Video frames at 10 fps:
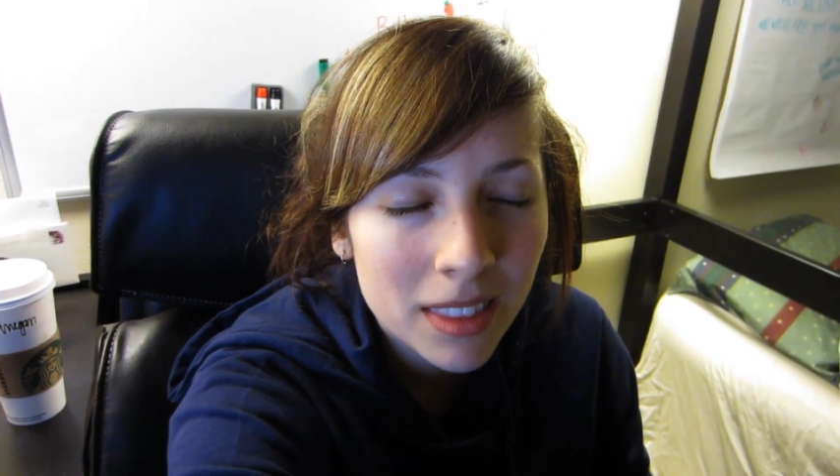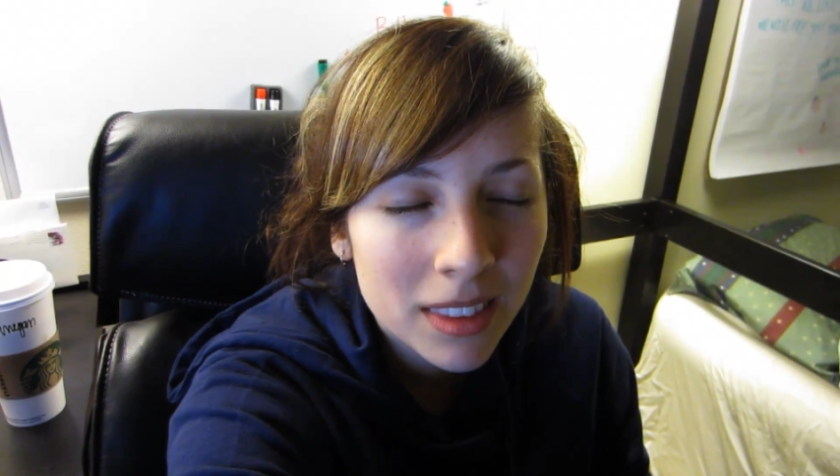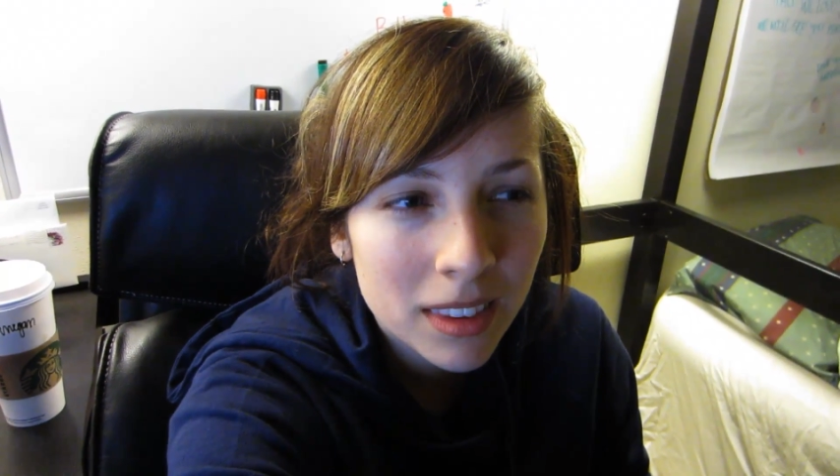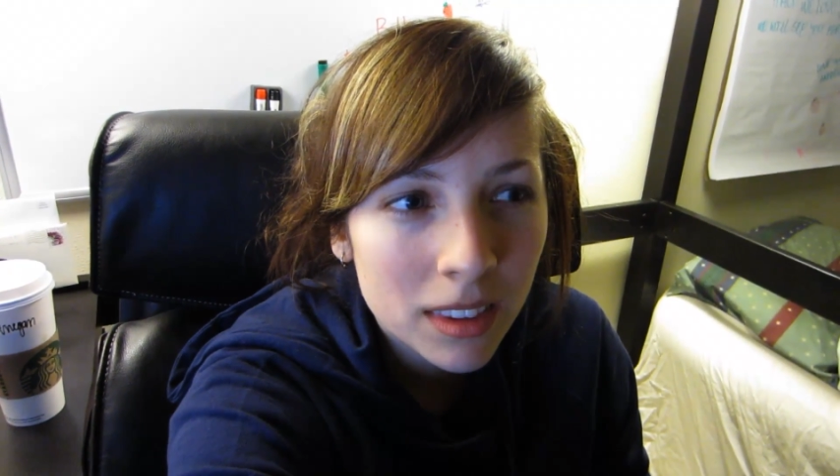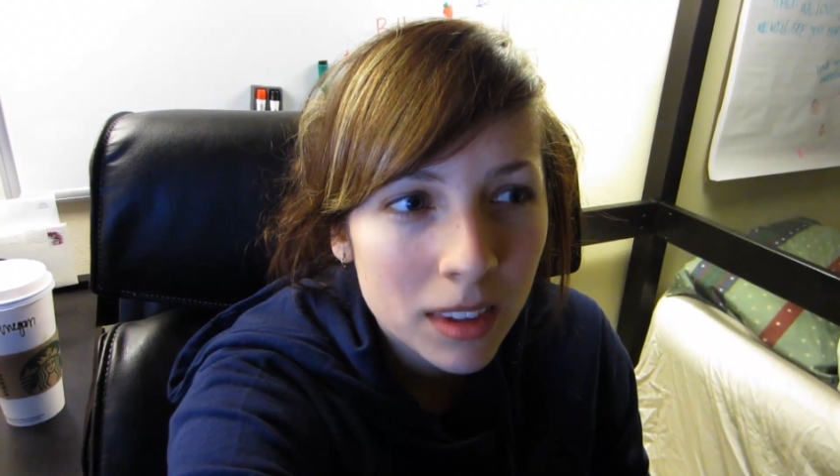
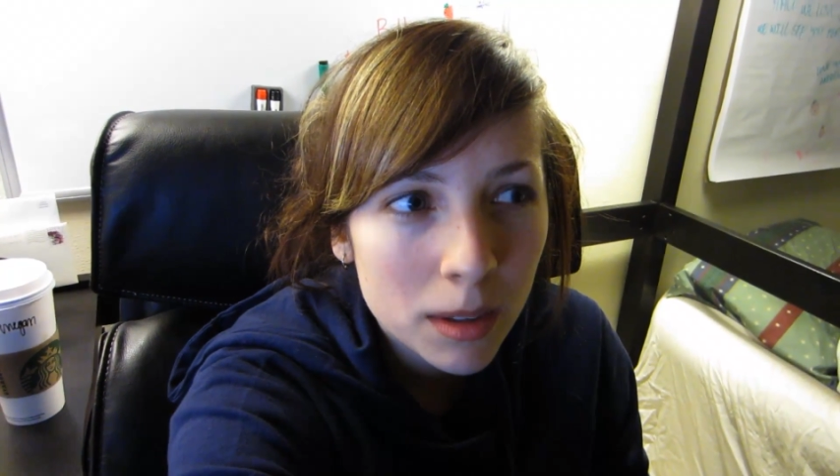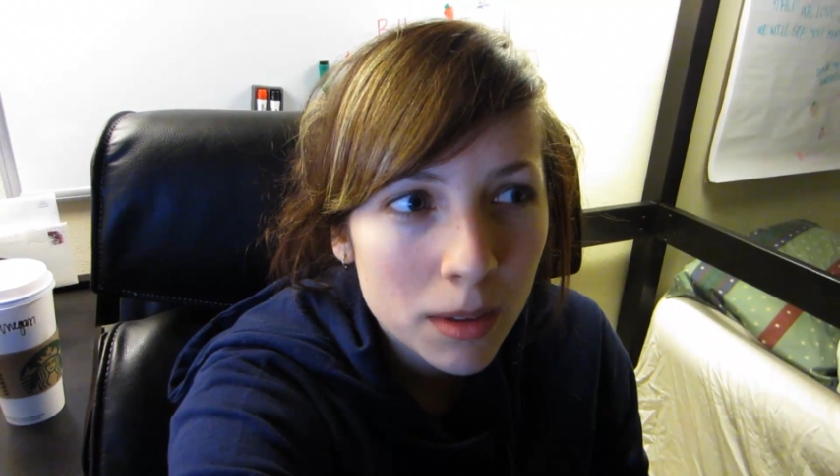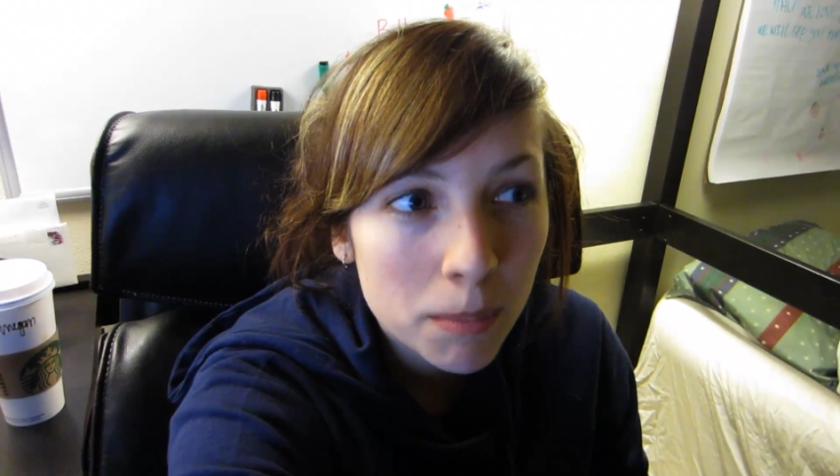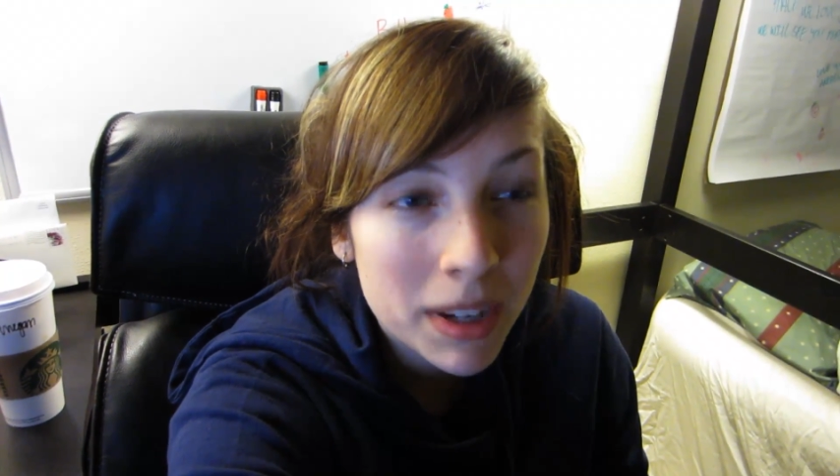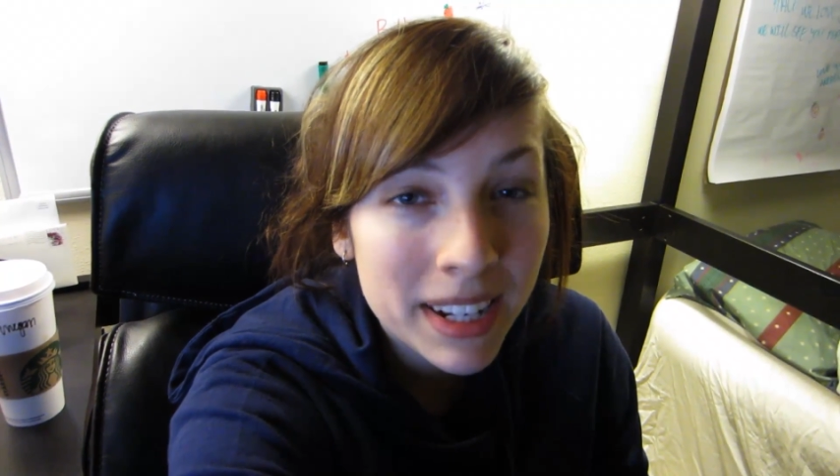Monday night.
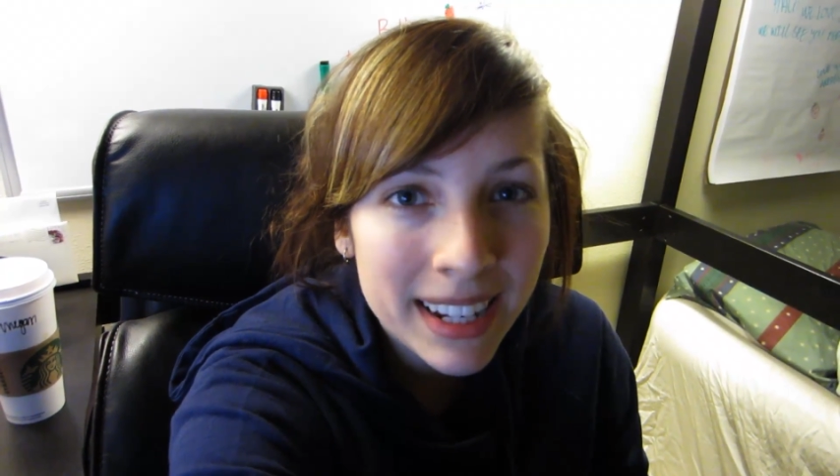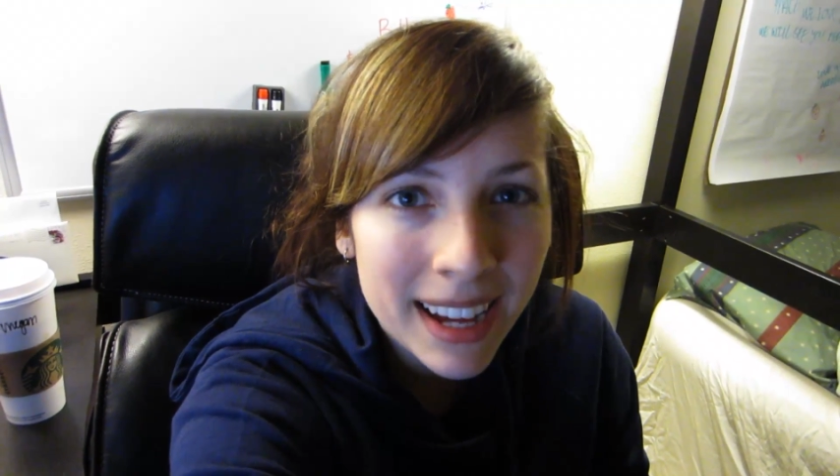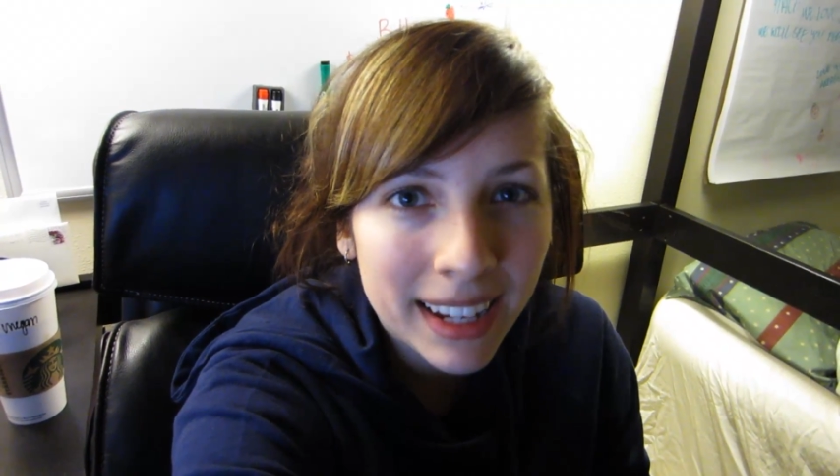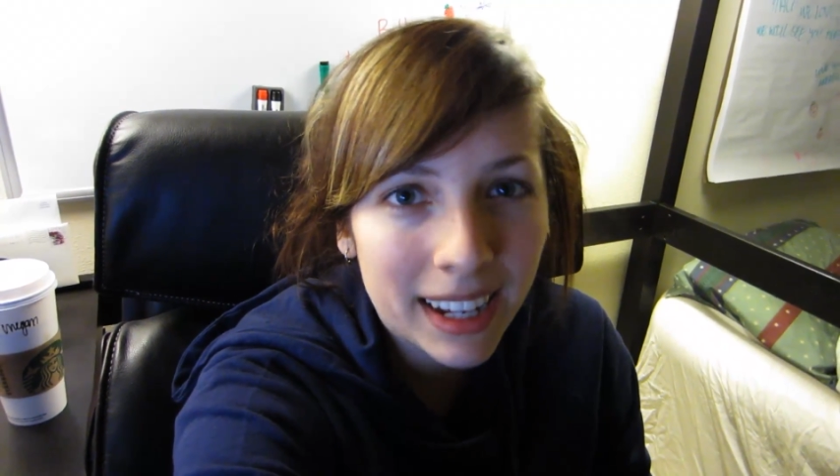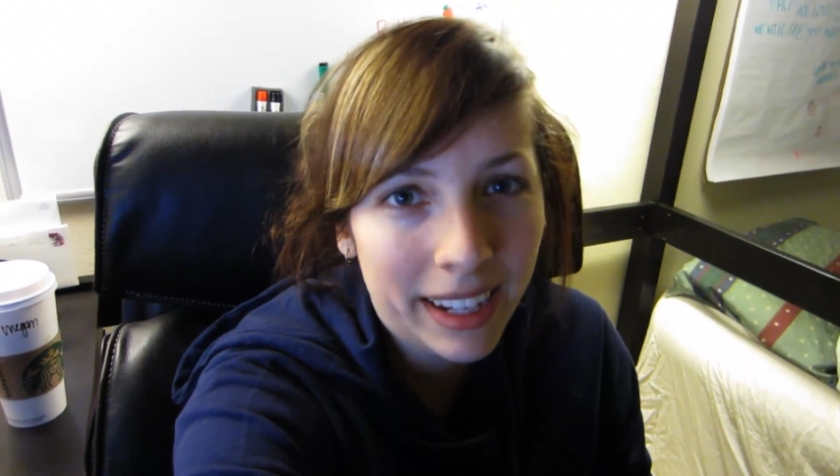Monday night,